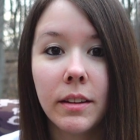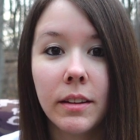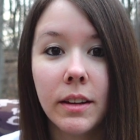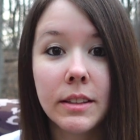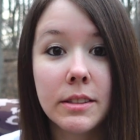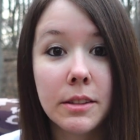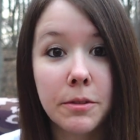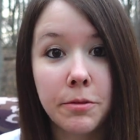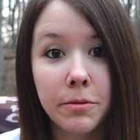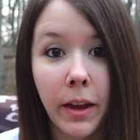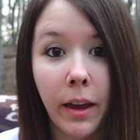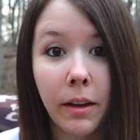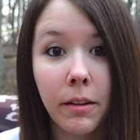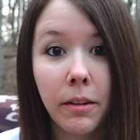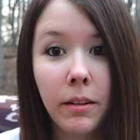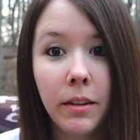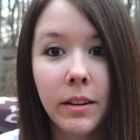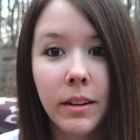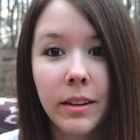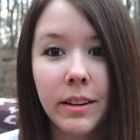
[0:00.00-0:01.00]
It's a
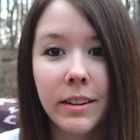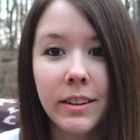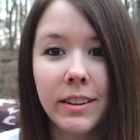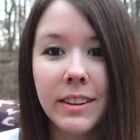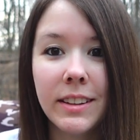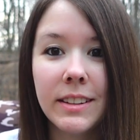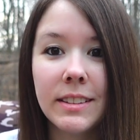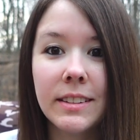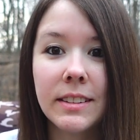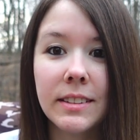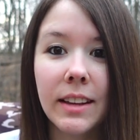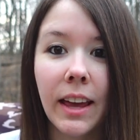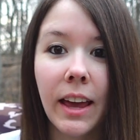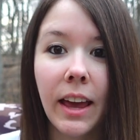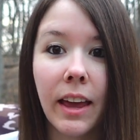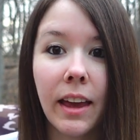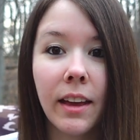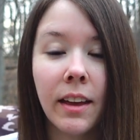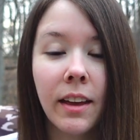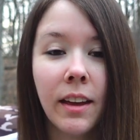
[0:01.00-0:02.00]
fail. This is
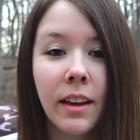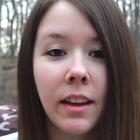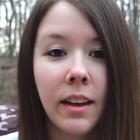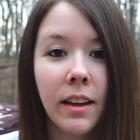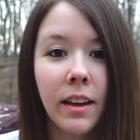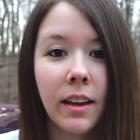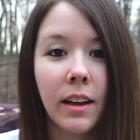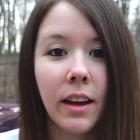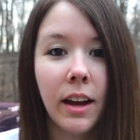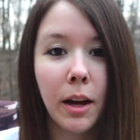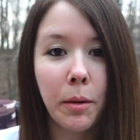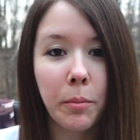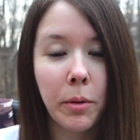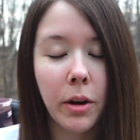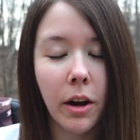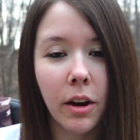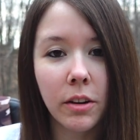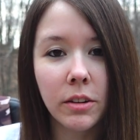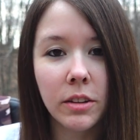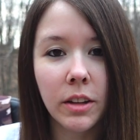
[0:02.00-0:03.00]
a
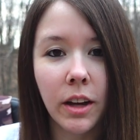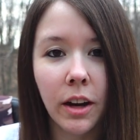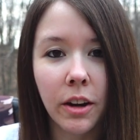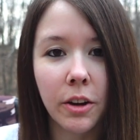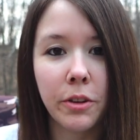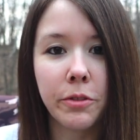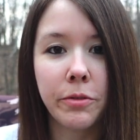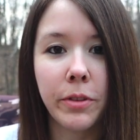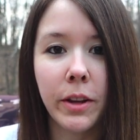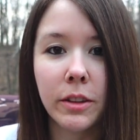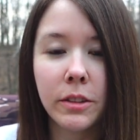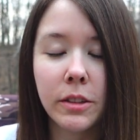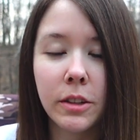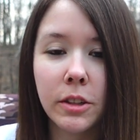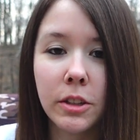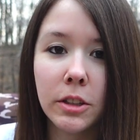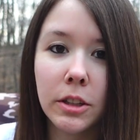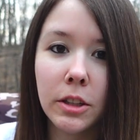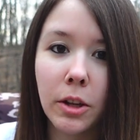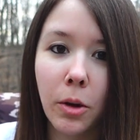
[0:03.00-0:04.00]
Karl Lagerfeld
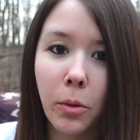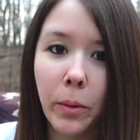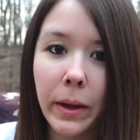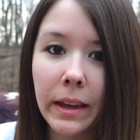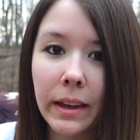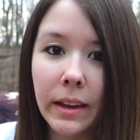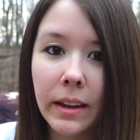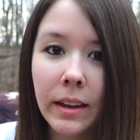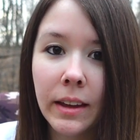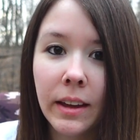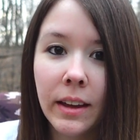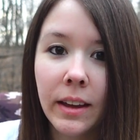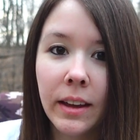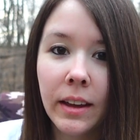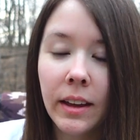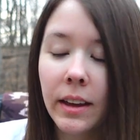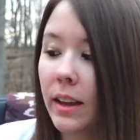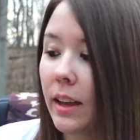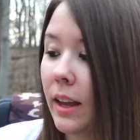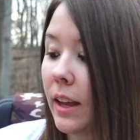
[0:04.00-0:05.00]
Chloe.
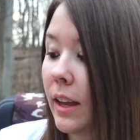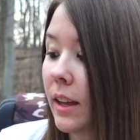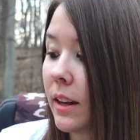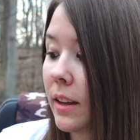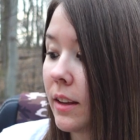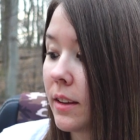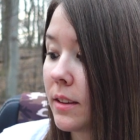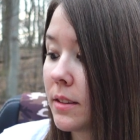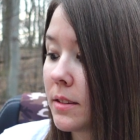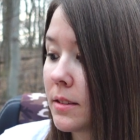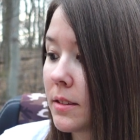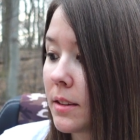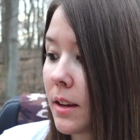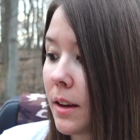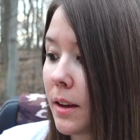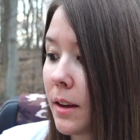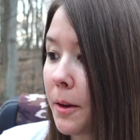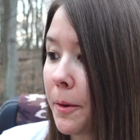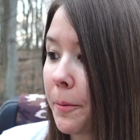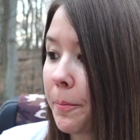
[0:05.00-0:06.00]
It is
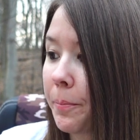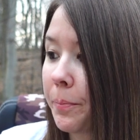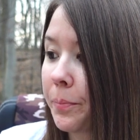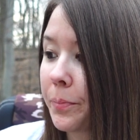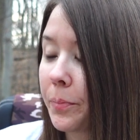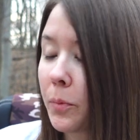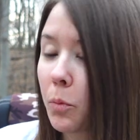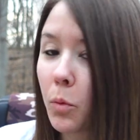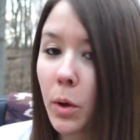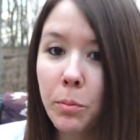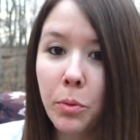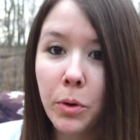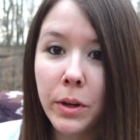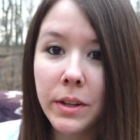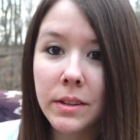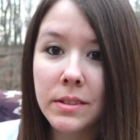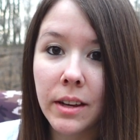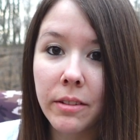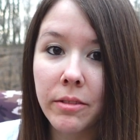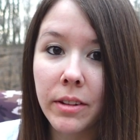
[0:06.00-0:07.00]

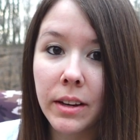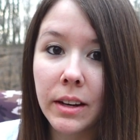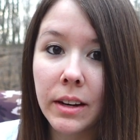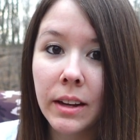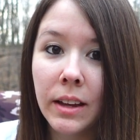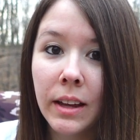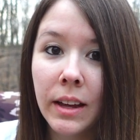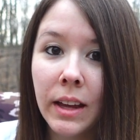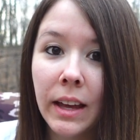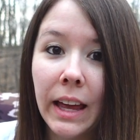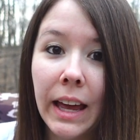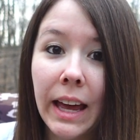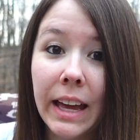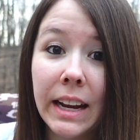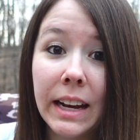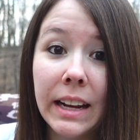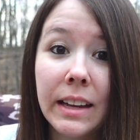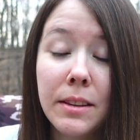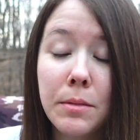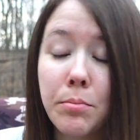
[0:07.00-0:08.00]
1.7
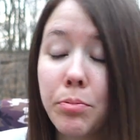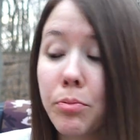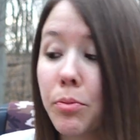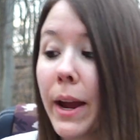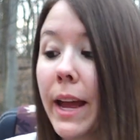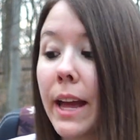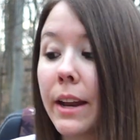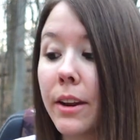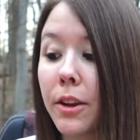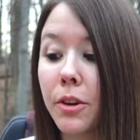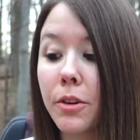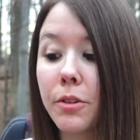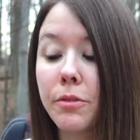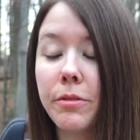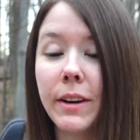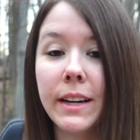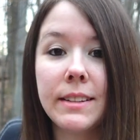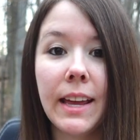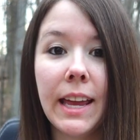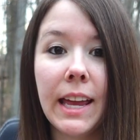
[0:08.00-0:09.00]
and it is brand new. If
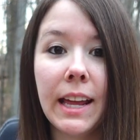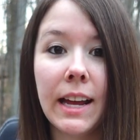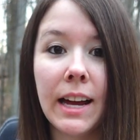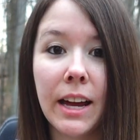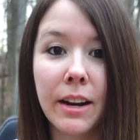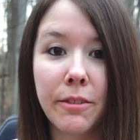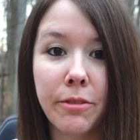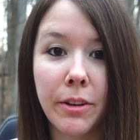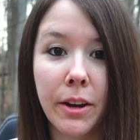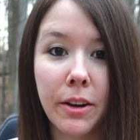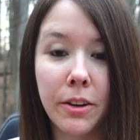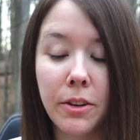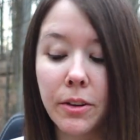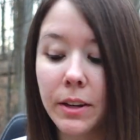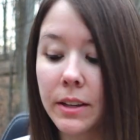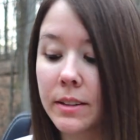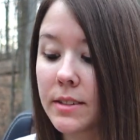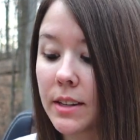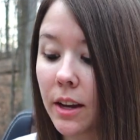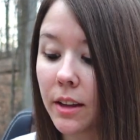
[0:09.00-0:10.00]
I take it out of here, you
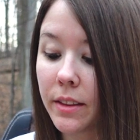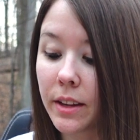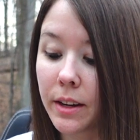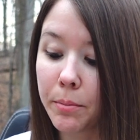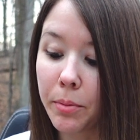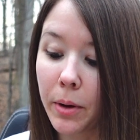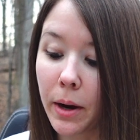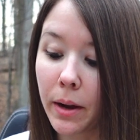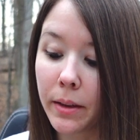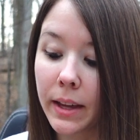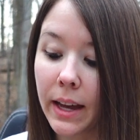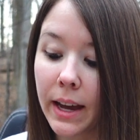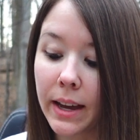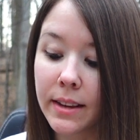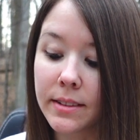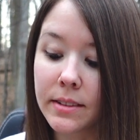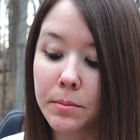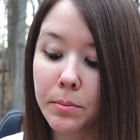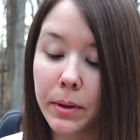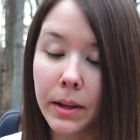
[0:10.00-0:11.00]
can tell that it probably
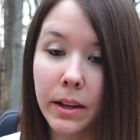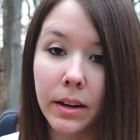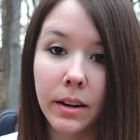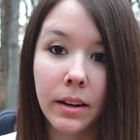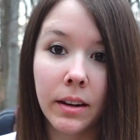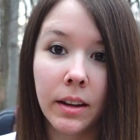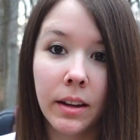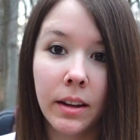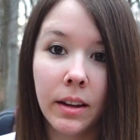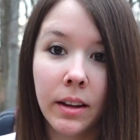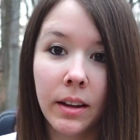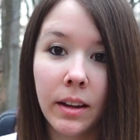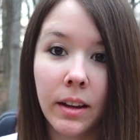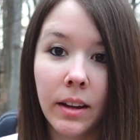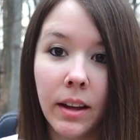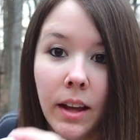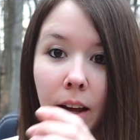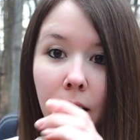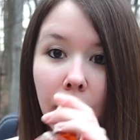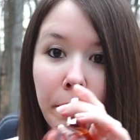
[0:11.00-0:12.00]
hasn't
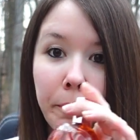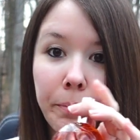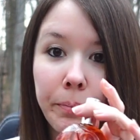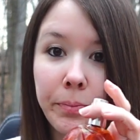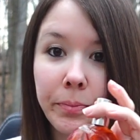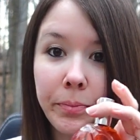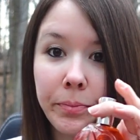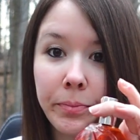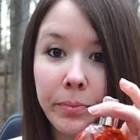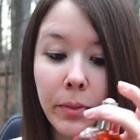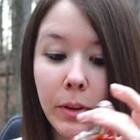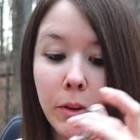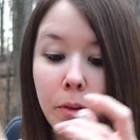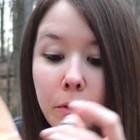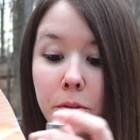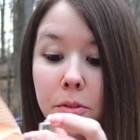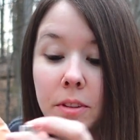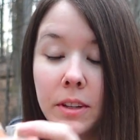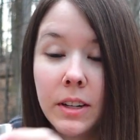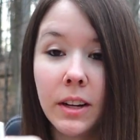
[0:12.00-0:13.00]
been
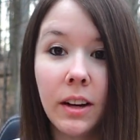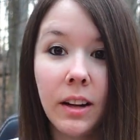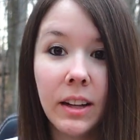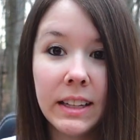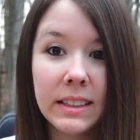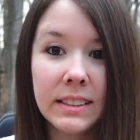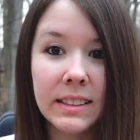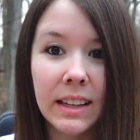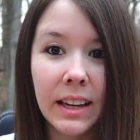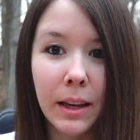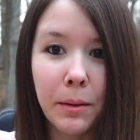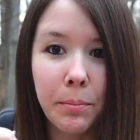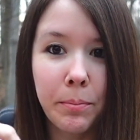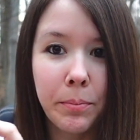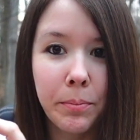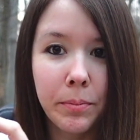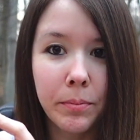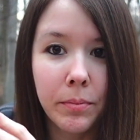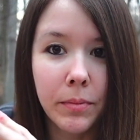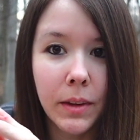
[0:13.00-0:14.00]
used at all. It's like,
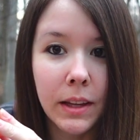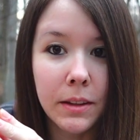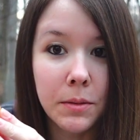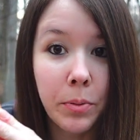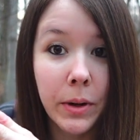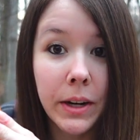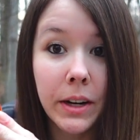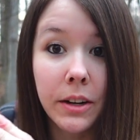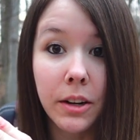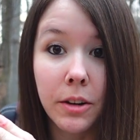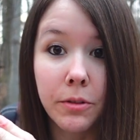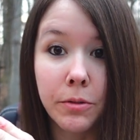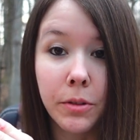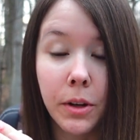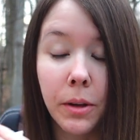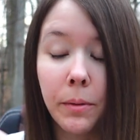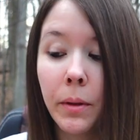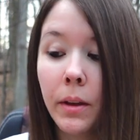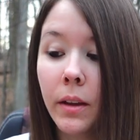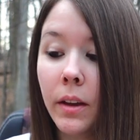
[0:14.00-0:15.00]
it's pretty darn
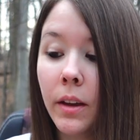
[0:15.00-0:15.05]
full.